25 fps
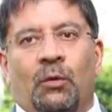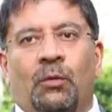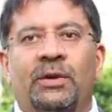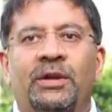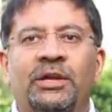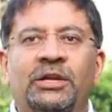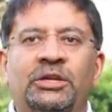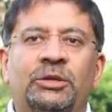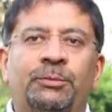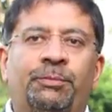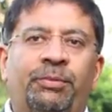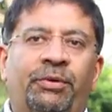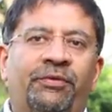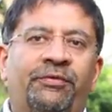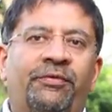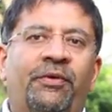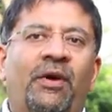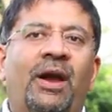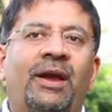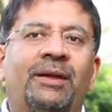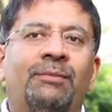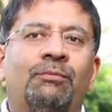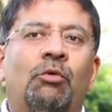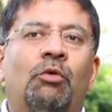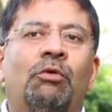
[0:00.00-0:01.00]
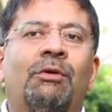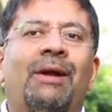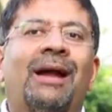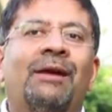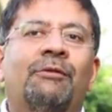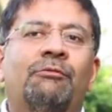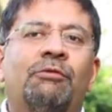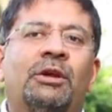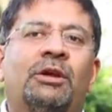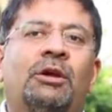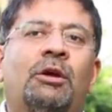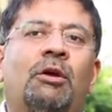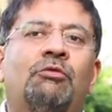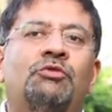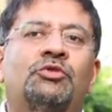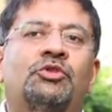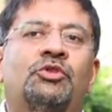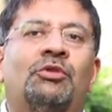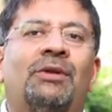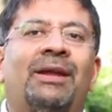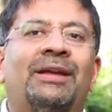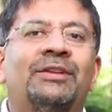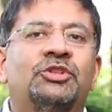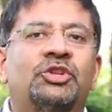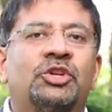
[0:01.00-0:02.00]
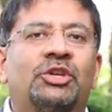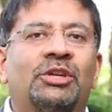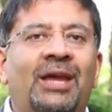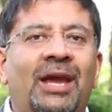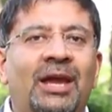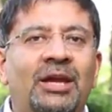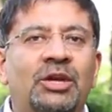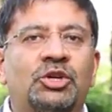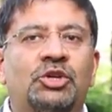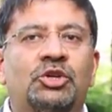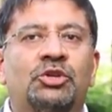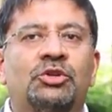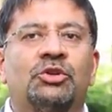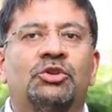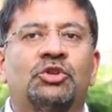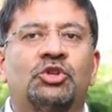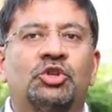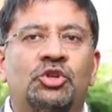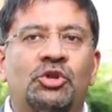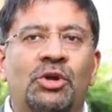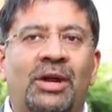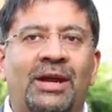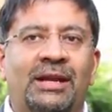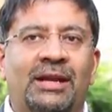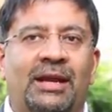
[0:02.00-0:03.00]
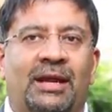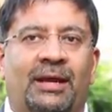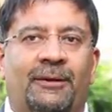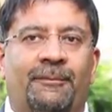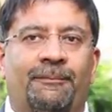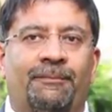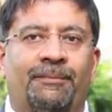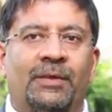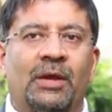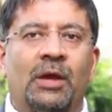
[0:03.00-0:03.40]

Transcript: We need to provide more agricultural education and training,